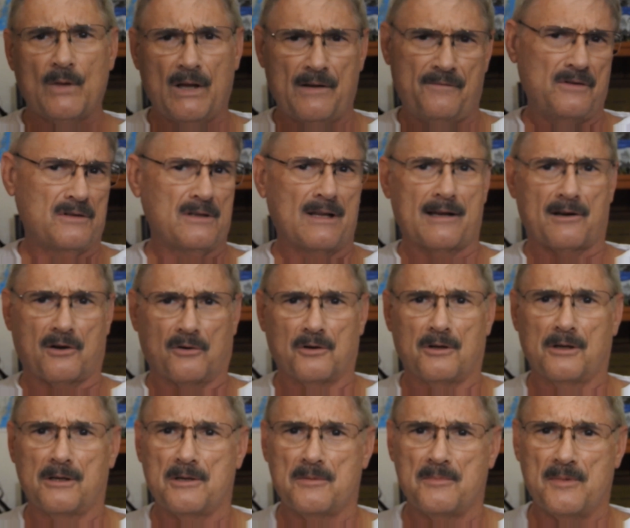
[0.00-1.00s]
If you like
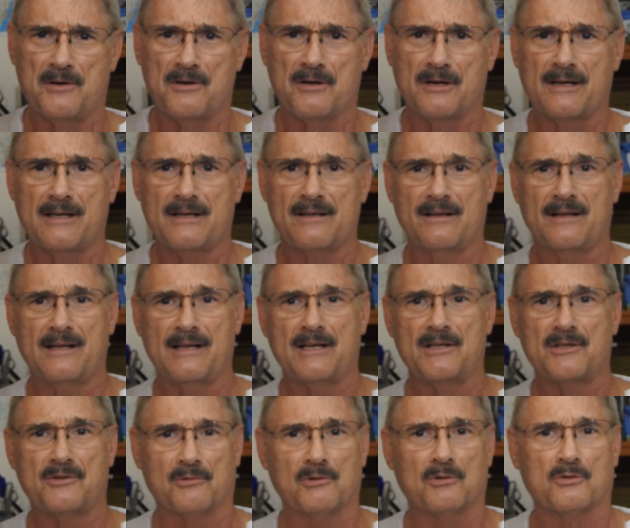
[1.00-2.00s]
early American
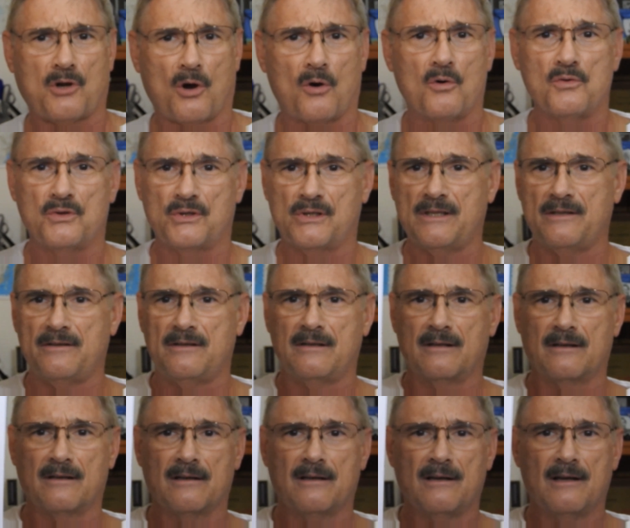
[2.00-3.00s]
things, real cozy